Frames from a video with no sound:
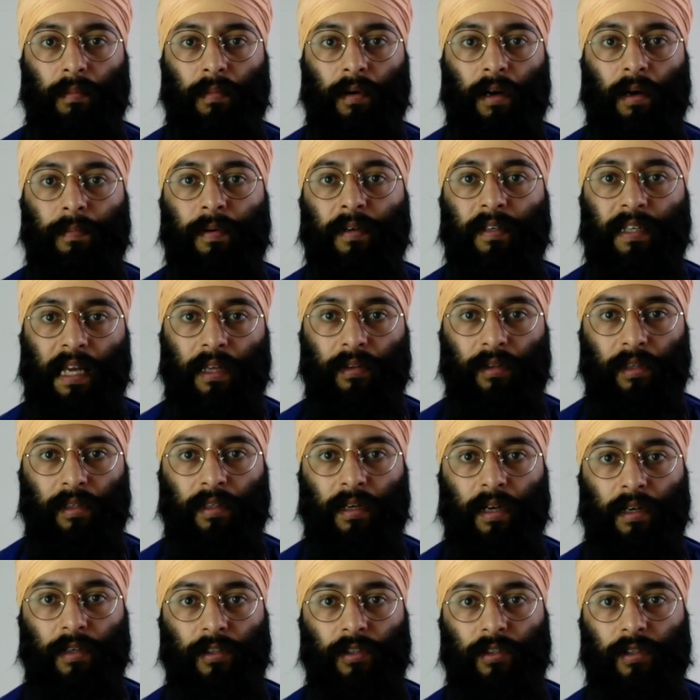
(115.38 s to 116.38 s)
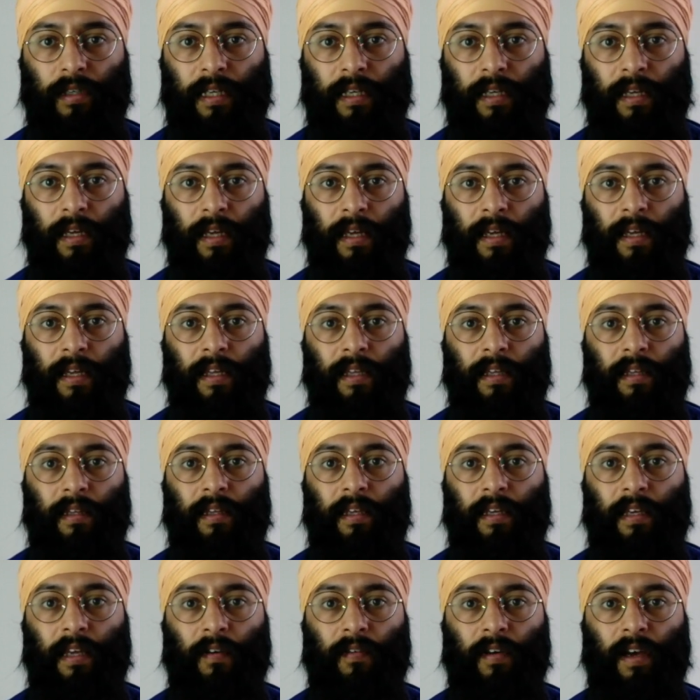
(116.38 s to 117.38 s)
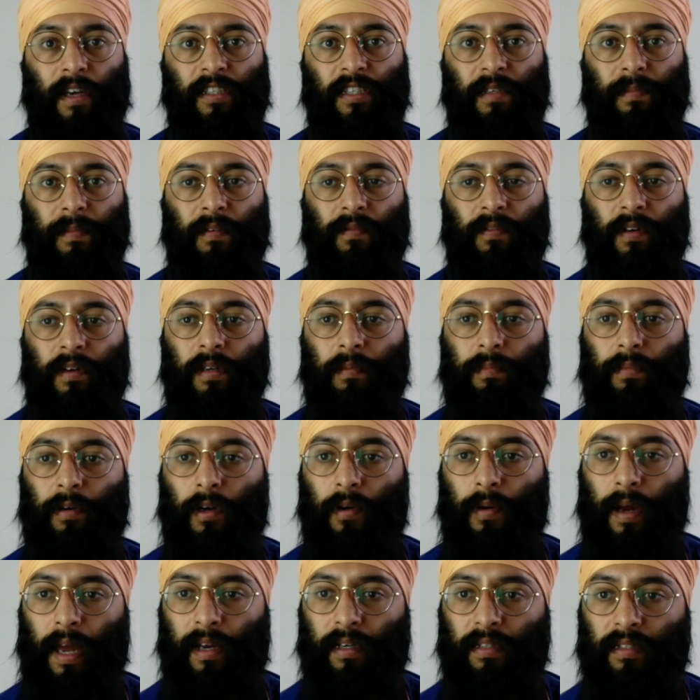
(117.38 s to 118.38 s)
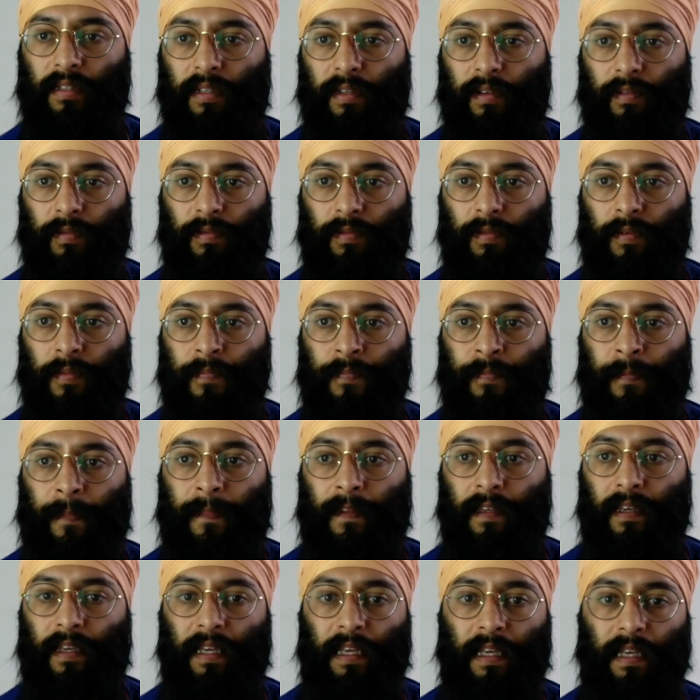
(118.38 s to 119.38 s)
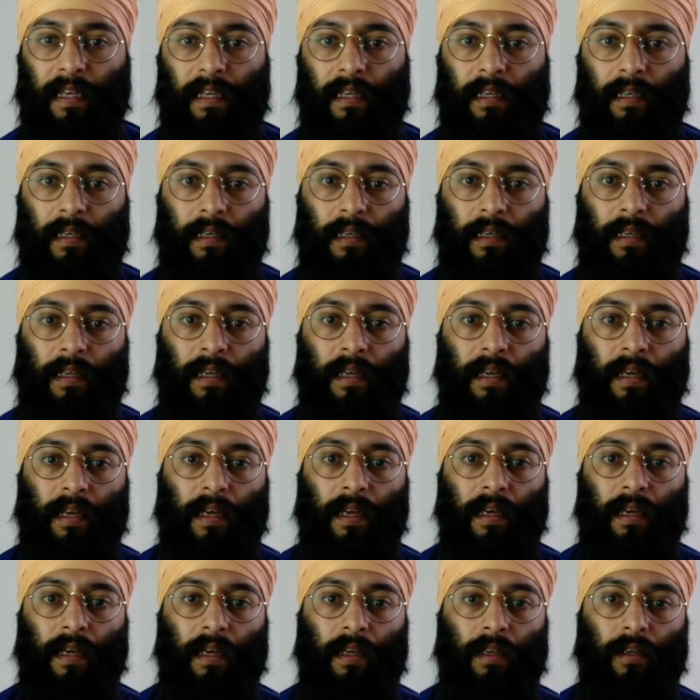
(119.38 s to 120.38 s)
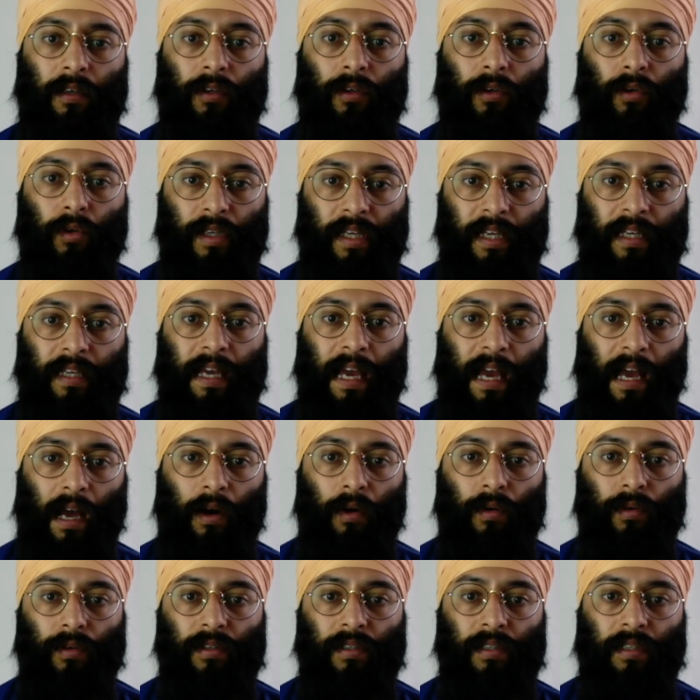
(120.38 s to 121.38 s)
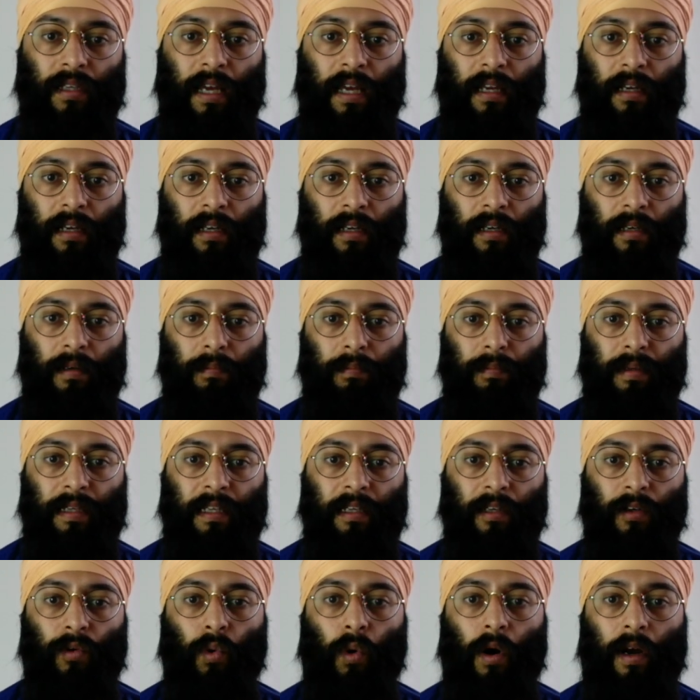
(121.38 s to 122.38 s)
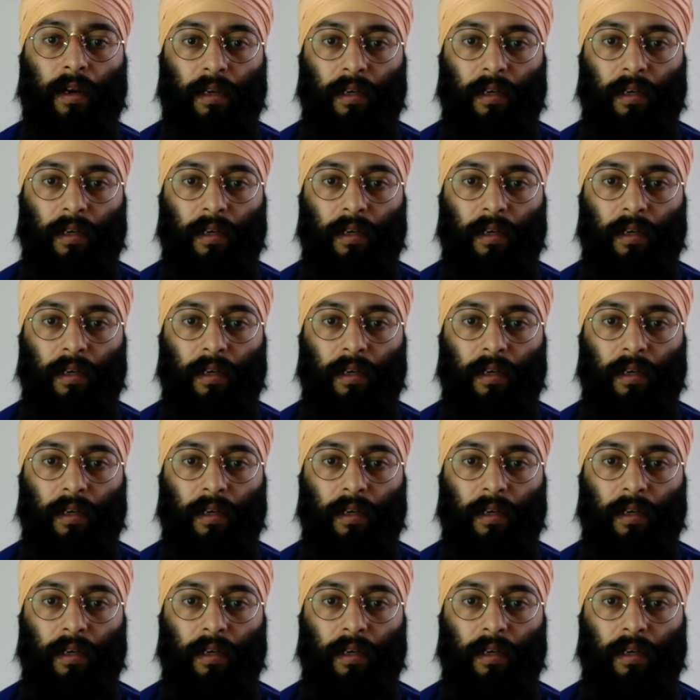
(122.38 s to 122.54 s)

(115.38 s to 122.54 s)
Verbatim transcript: up and down the country, they have actually been very proactive in looking out and then being quite